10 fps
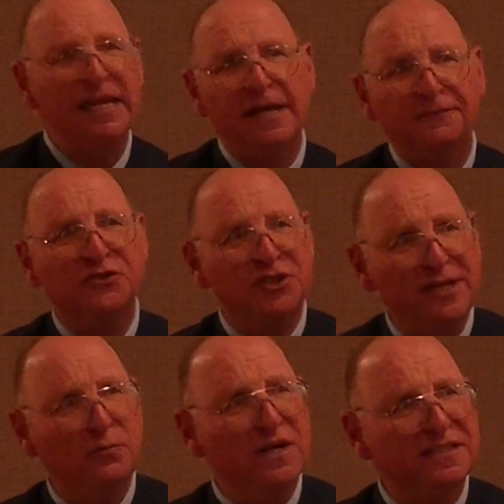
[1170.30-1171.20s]
if
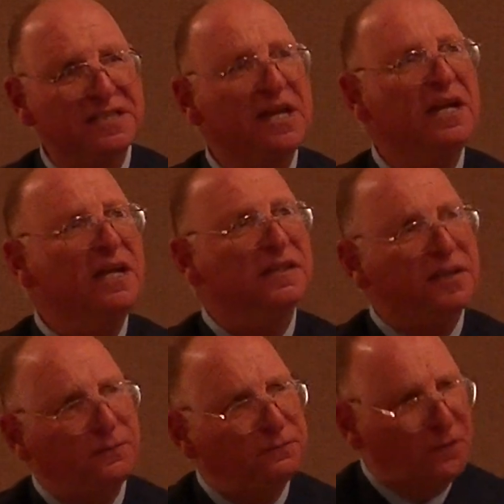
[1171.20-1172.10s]
she was
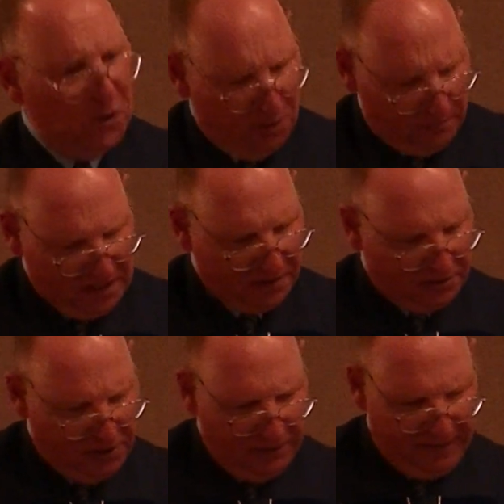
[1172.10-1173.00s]
confirmed
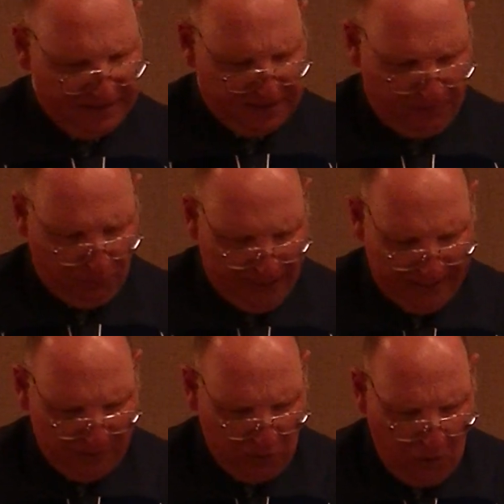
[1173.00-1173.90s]
to the
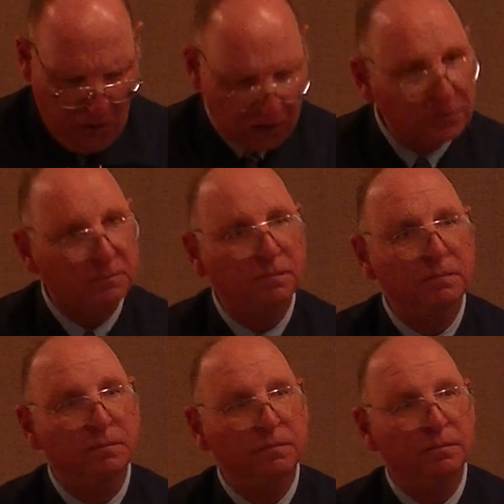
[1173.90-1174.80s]
Supreme Court.
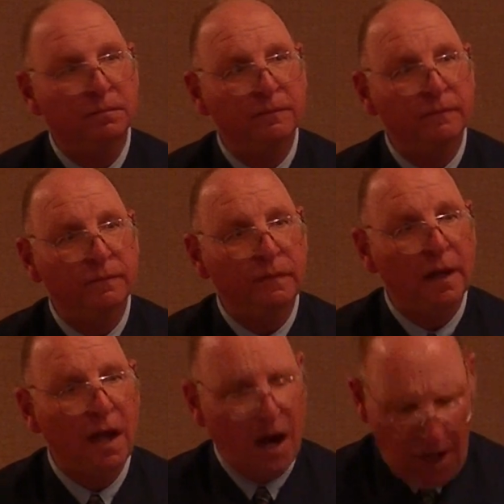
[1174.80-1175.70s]

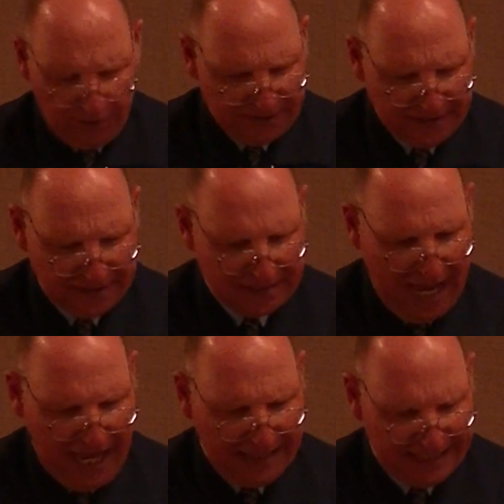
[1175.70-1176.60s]
Our
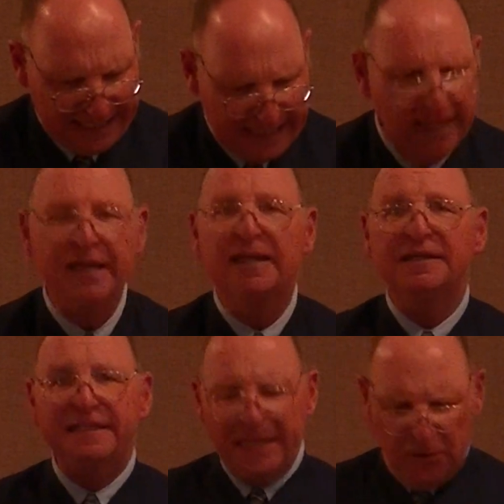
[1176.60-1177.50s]
society
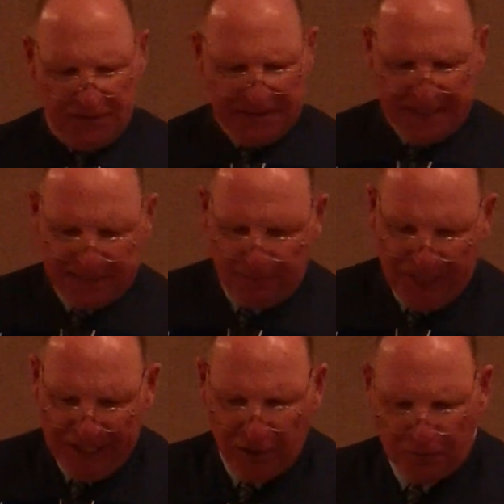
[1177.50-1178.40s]
uses
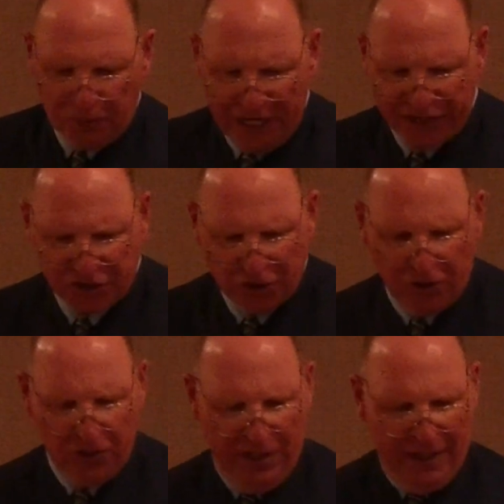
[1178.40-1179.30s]
peer
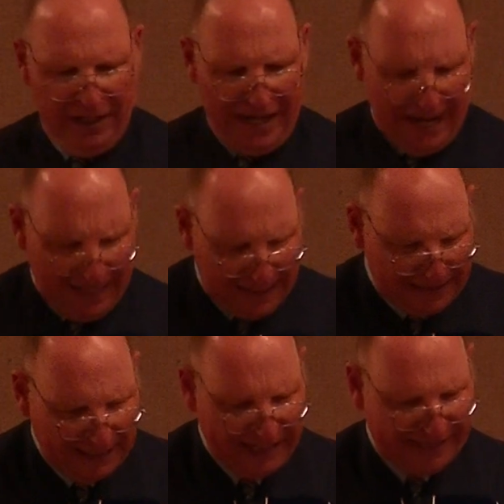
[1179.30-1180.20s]
pressure in
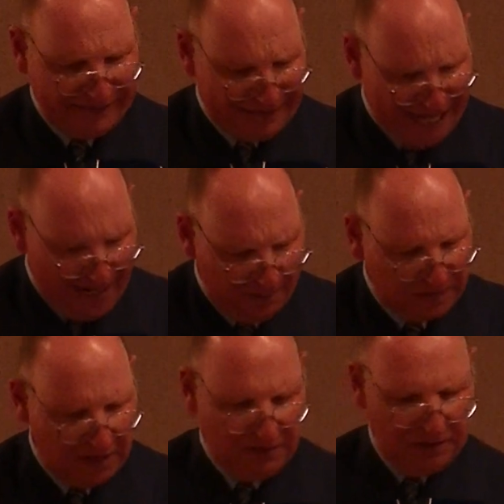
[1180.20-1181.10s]
an
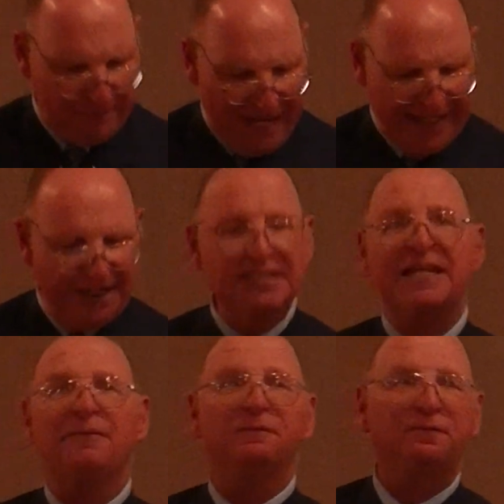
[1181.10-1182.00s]
attempt to make us
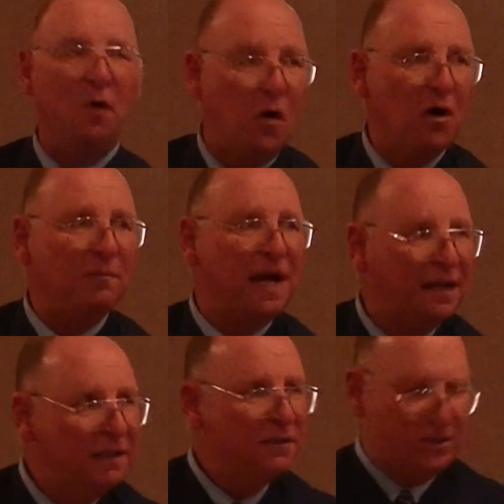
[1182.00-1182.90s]
conform
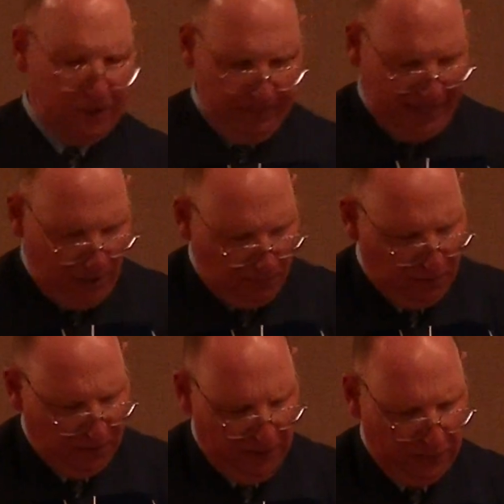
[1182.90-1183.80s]
to their
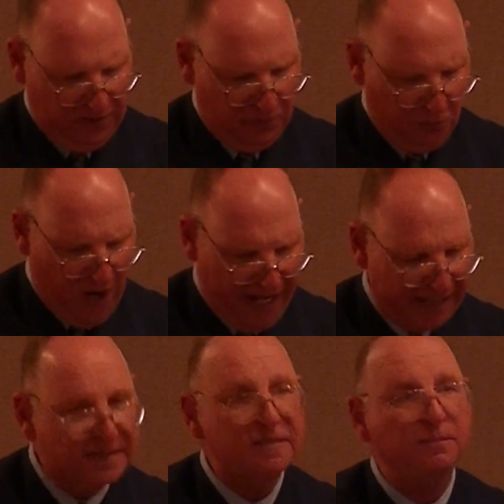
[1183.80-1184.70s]
polluted
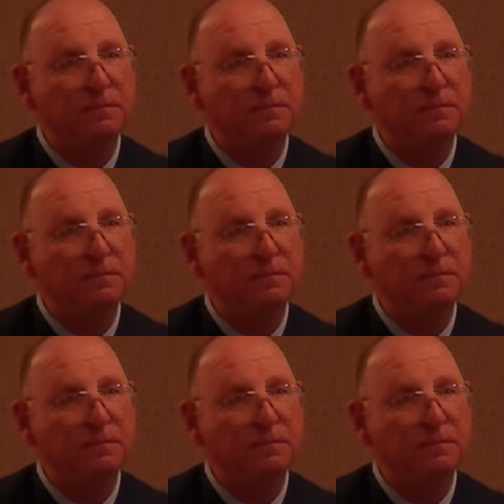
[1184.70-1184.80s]
ways.